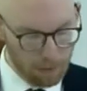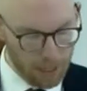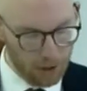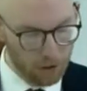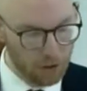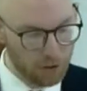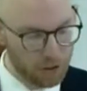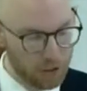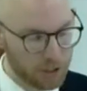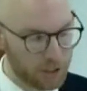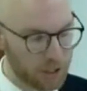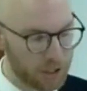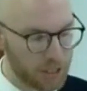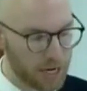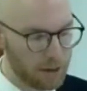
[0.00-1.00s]
Peter
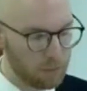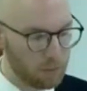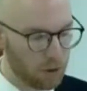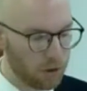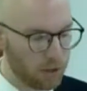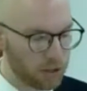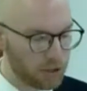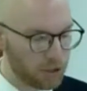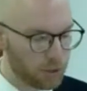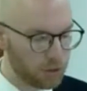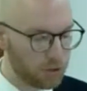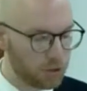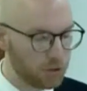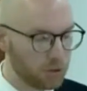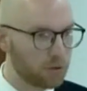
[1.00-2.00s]
uses the same word as
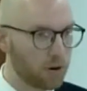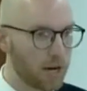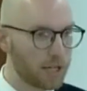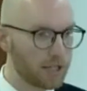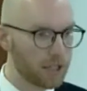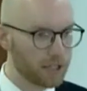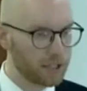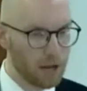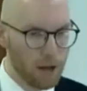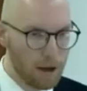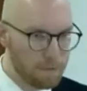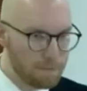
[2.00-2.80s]
Joel 2 Christ has